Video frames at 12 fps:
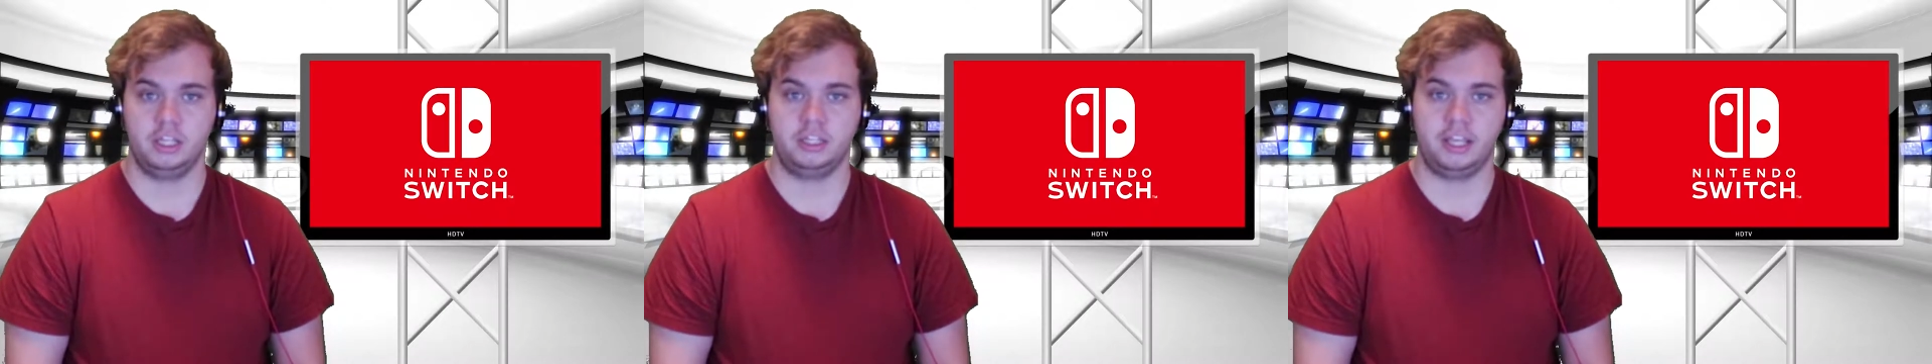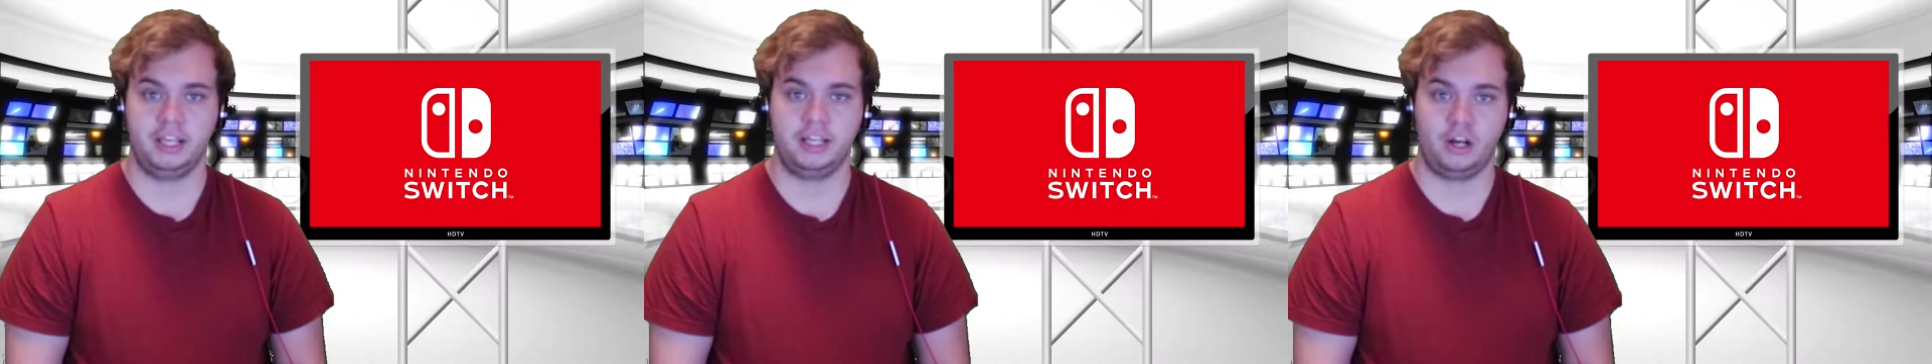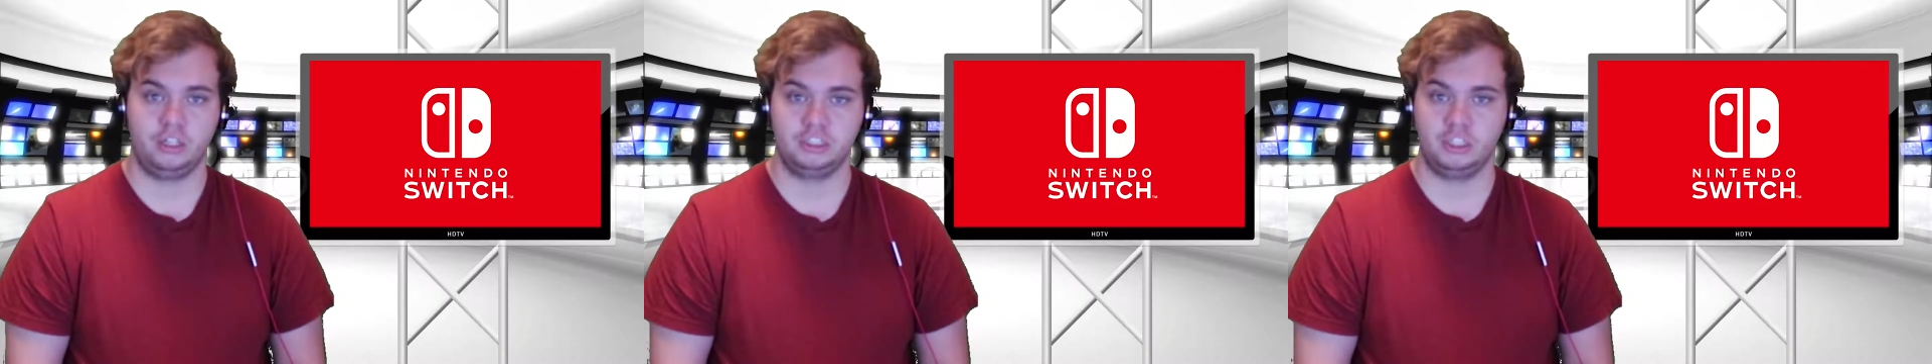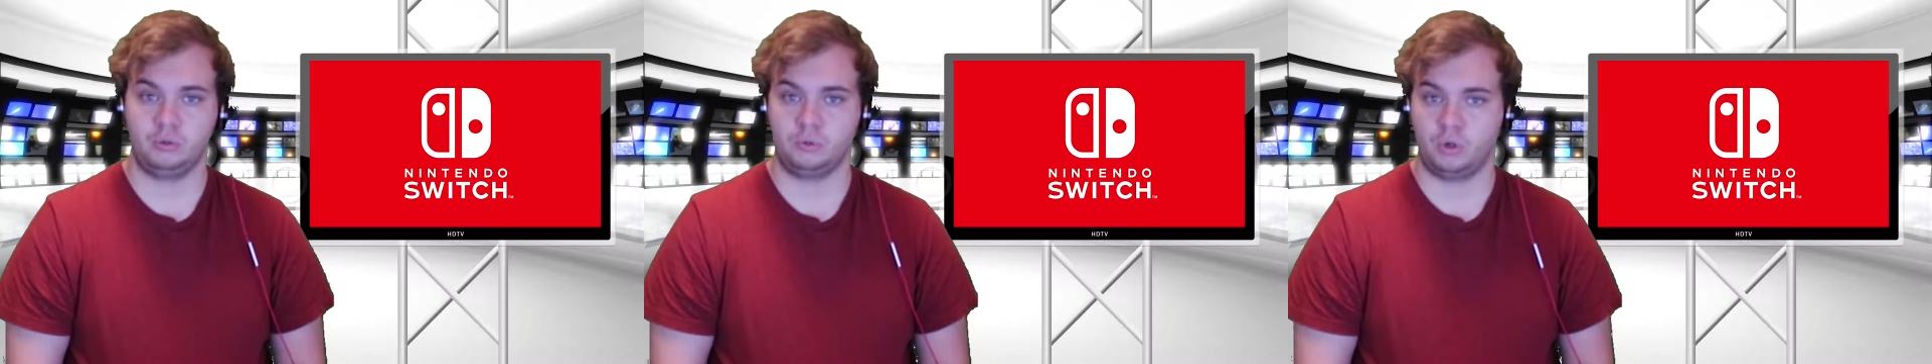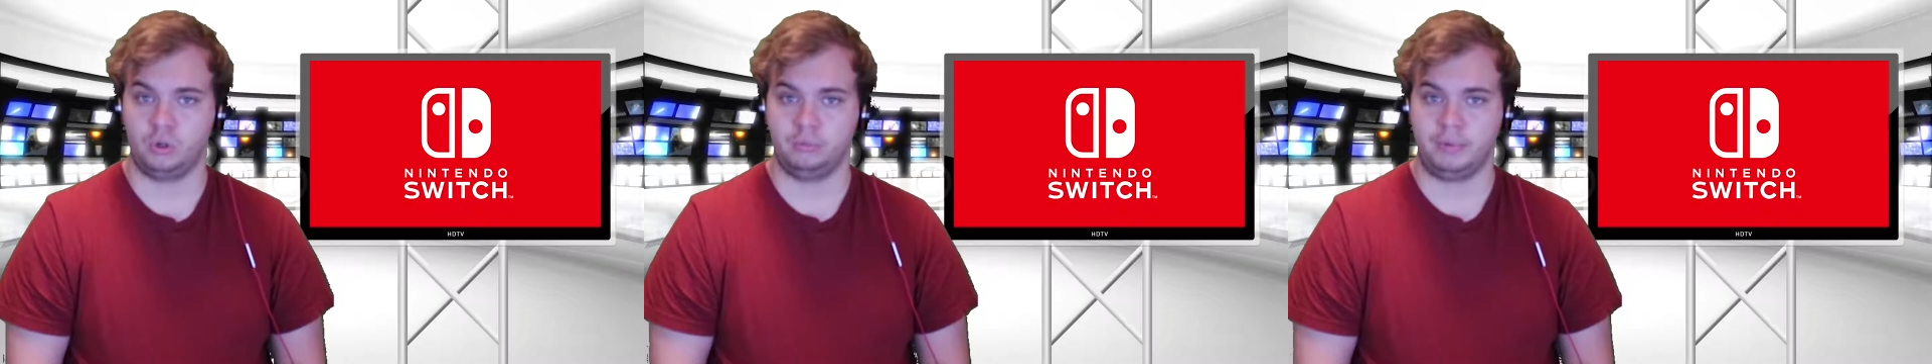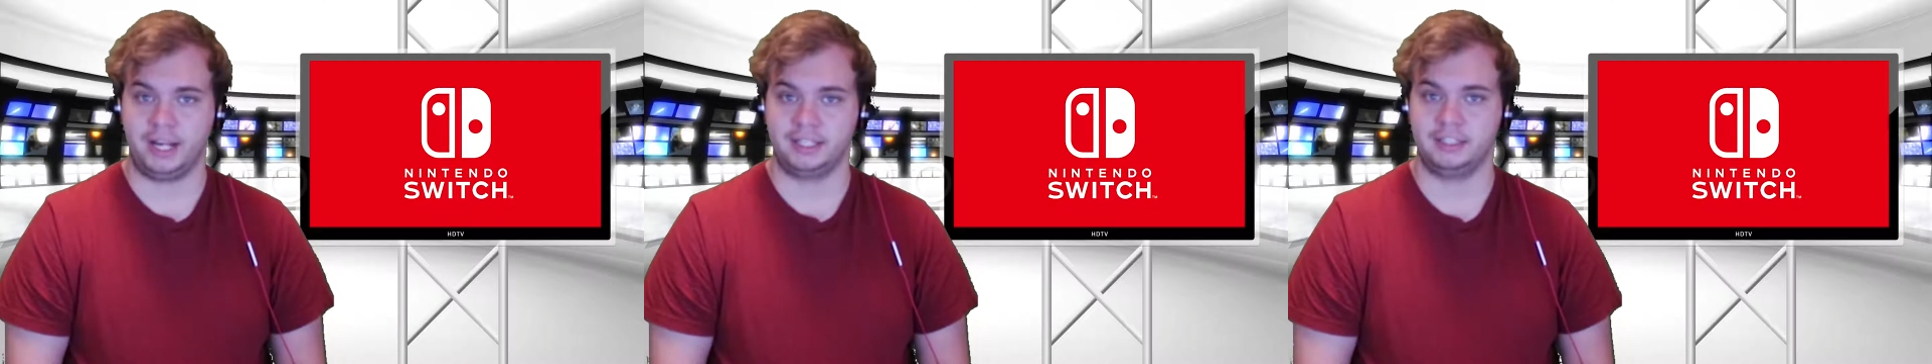They also rolled
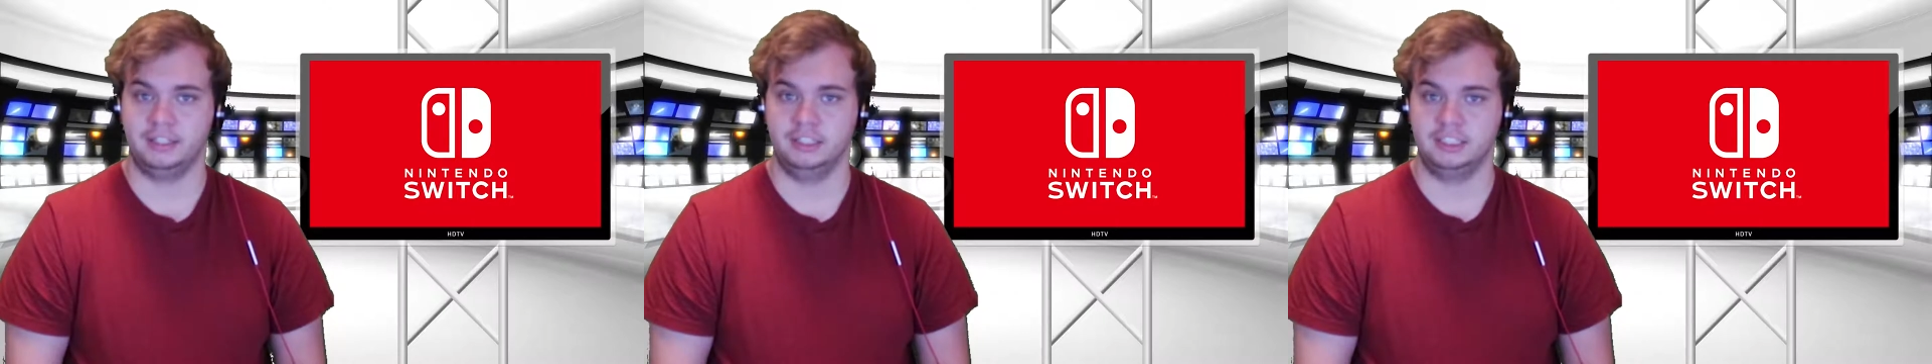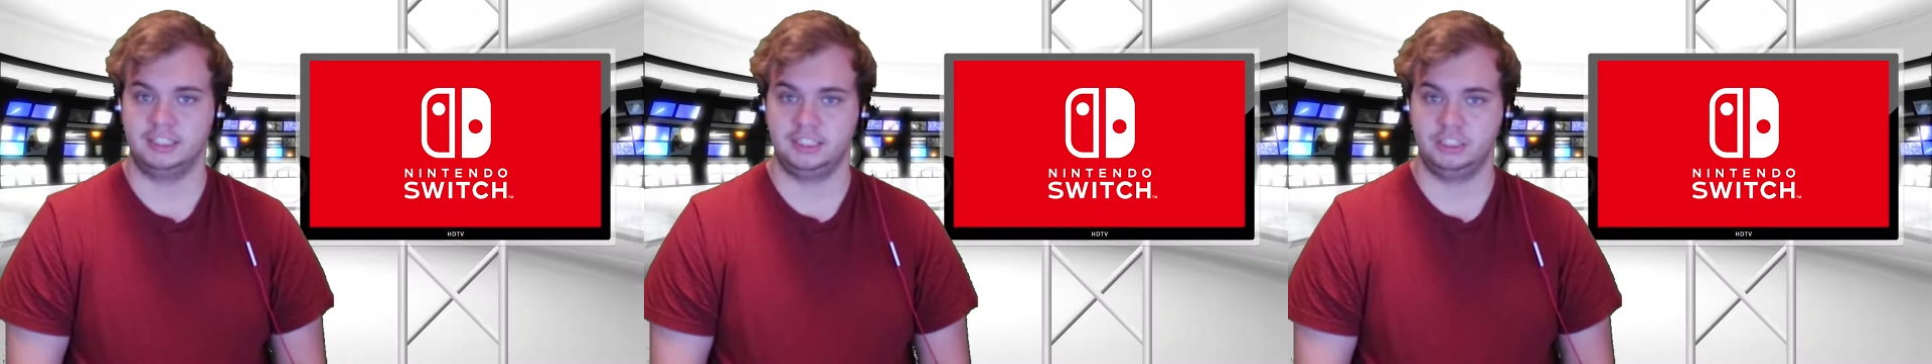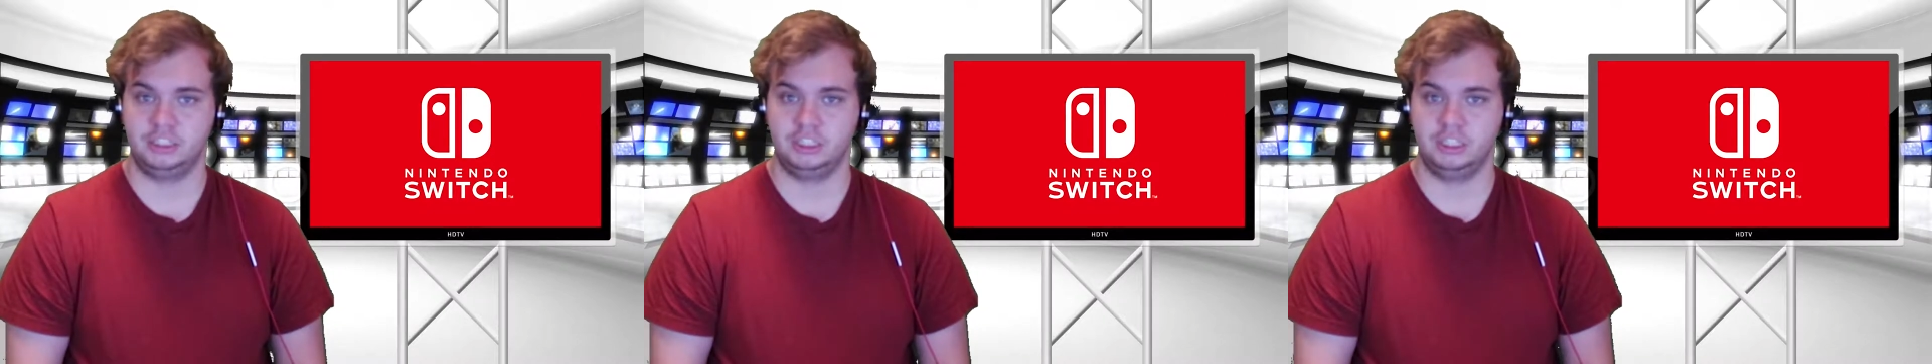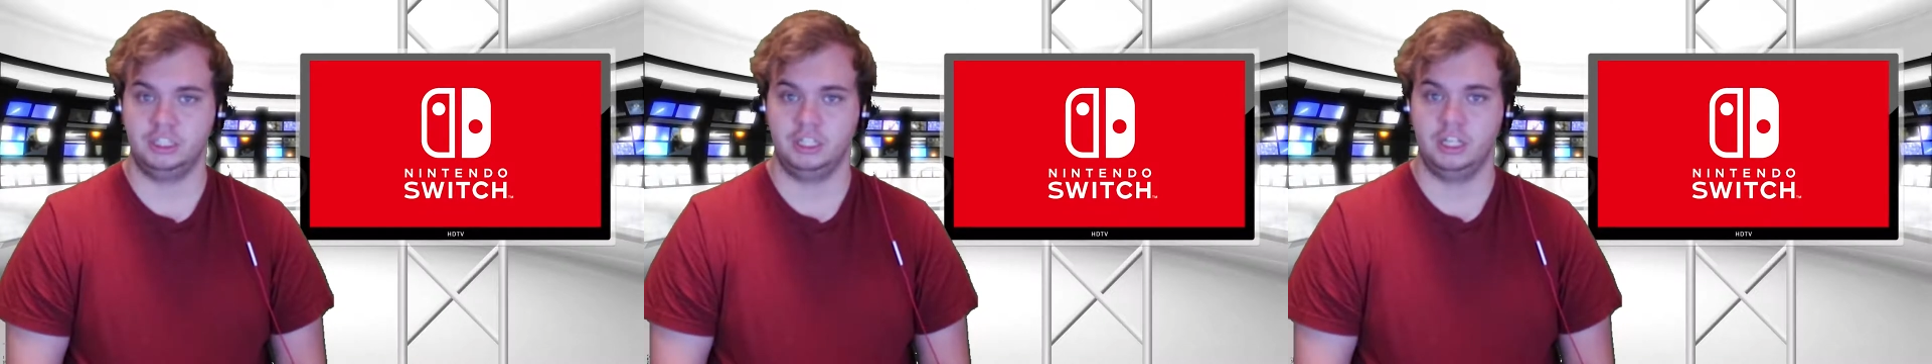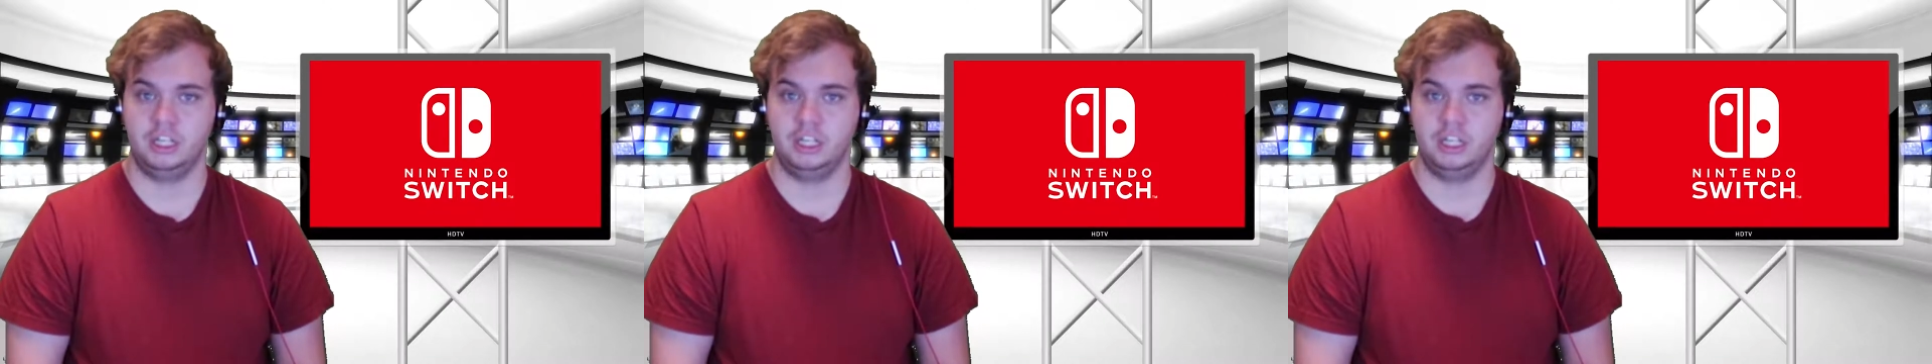back their decision